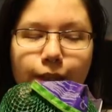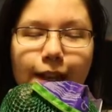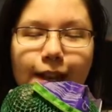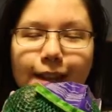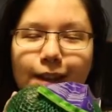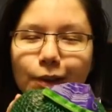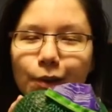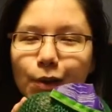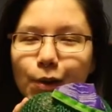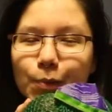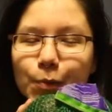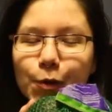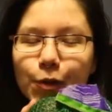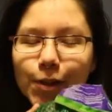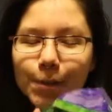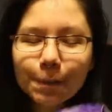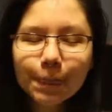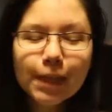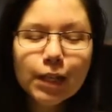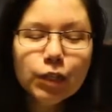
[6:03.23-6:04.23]
And I like
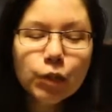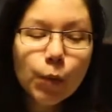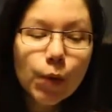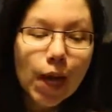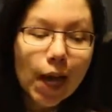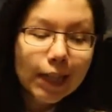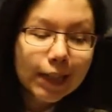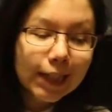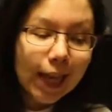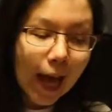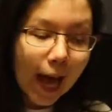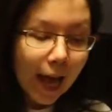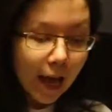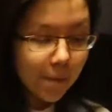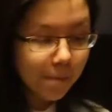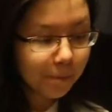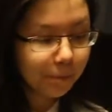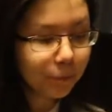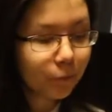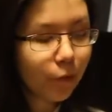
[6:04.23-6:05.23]
guacamole. So we got
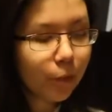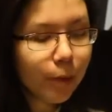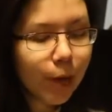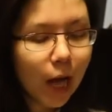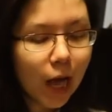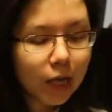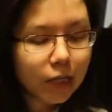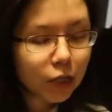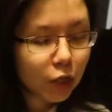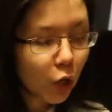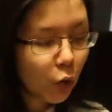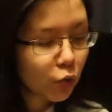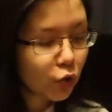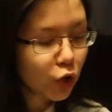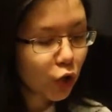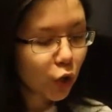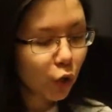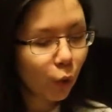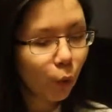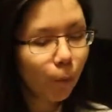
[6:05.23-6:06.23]
that from Costco
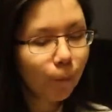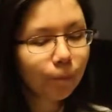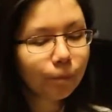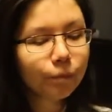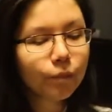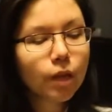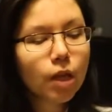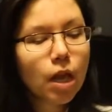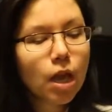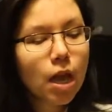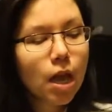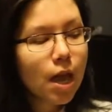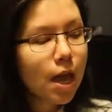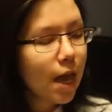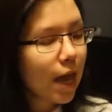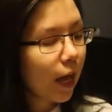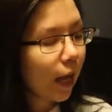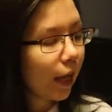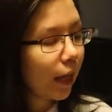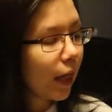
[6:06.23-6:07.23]
too.
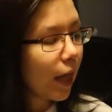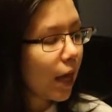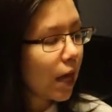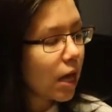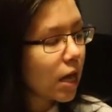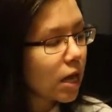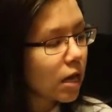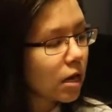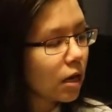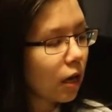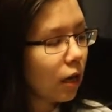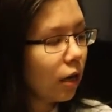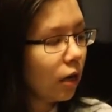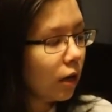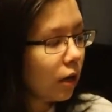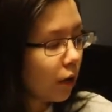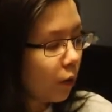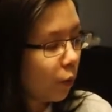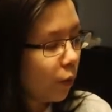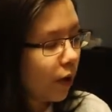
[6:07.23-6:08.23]
And then
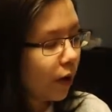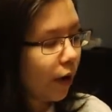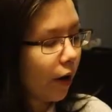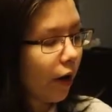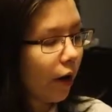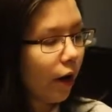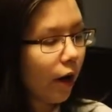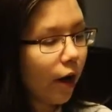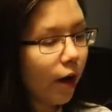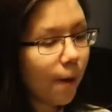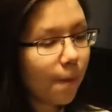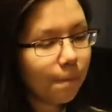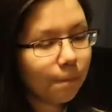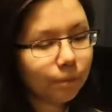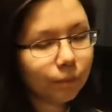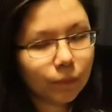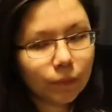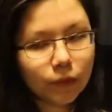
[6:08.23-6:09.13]
we got